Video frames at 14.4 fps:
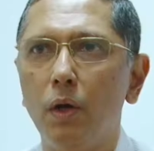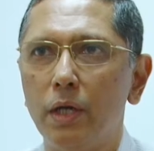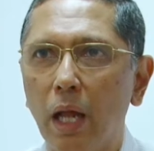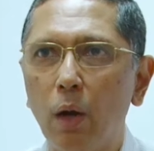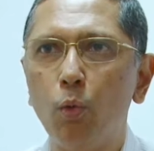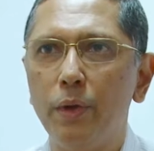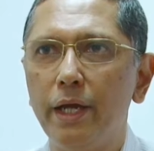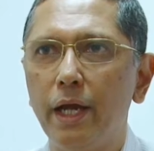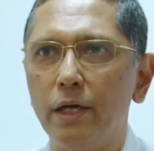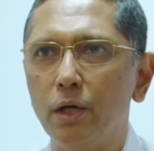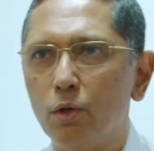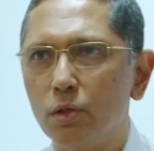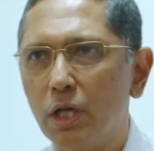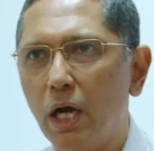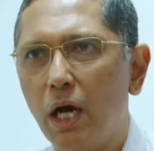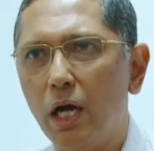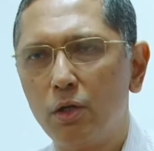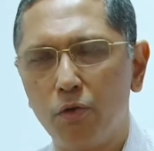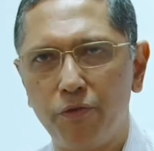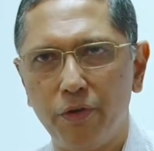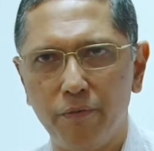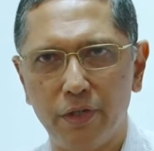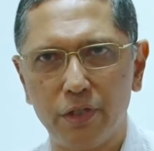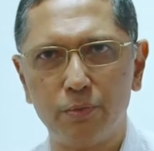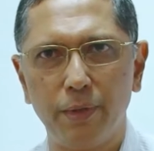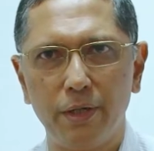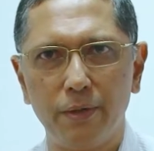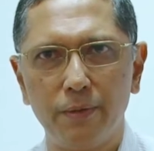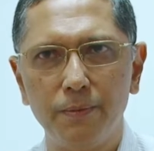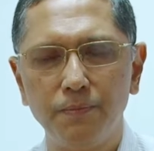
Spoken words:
Now we get into the heart of investment.